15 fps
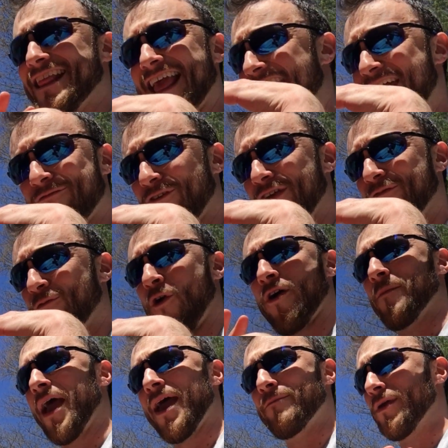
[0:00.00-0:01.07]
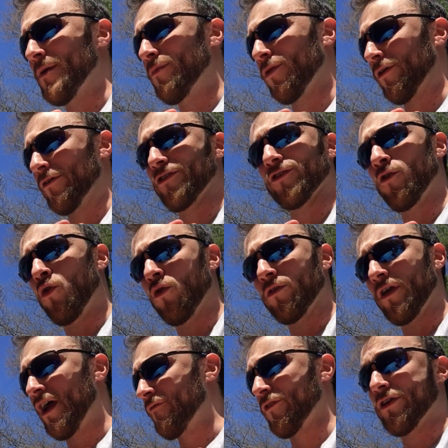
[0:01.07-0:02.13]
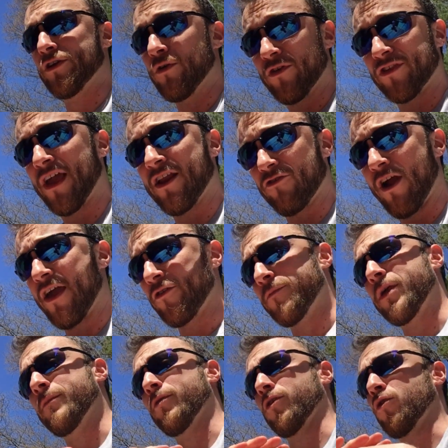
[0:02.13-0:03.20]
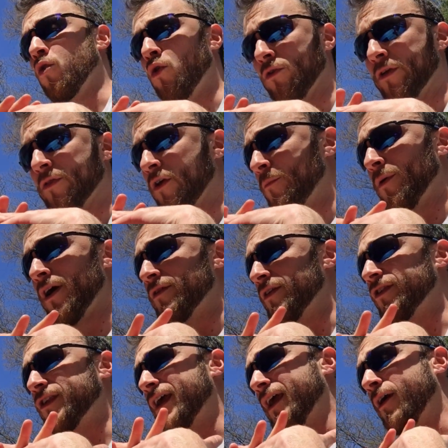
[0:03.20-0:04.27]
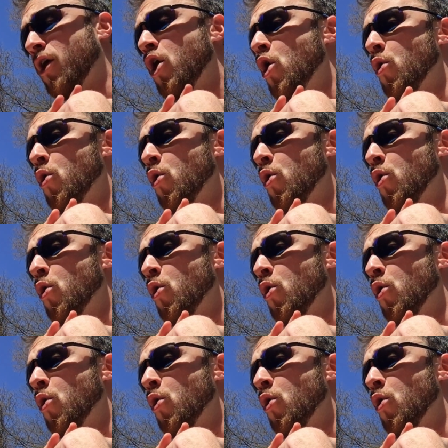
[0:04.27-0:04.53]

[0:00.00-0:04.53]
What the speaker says: Every format, people are just every new set rather, people are holding their breath and saying,